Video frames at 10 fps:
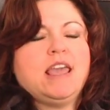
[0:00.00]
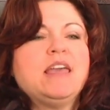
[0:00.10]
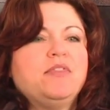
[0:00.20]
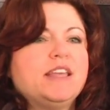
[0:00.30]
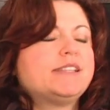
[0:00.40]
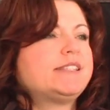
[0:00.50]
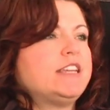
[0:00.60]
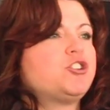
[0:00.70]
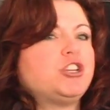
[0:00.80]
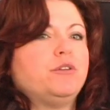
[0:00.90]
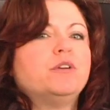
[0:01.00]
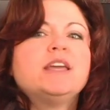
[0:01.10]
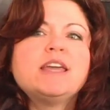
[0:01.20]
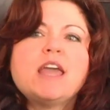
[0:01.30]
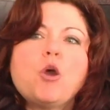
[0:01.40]
in this issue.
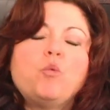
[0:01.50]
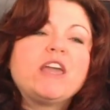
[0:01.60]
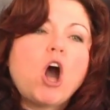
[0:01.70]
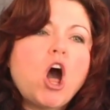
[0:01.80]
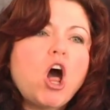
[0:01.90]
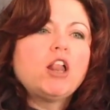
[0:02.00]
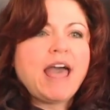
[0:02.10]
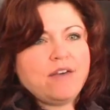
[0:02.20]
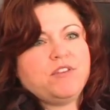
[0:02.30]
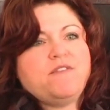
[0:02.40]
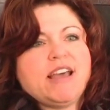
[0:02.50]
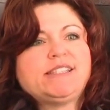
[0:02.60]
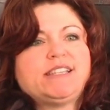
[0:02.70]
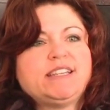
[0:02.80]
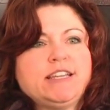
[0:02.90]
We all have a
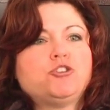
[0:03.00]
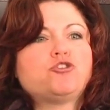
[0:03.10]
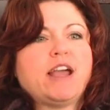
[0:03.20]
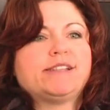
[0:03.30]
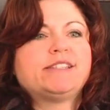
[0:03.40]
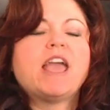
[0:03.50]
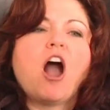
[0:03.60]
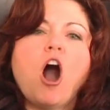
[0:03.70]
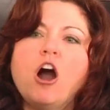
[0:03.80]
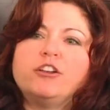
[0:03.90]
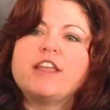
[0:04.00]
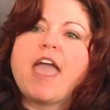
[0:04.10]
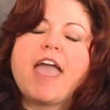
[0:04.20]
vested interest on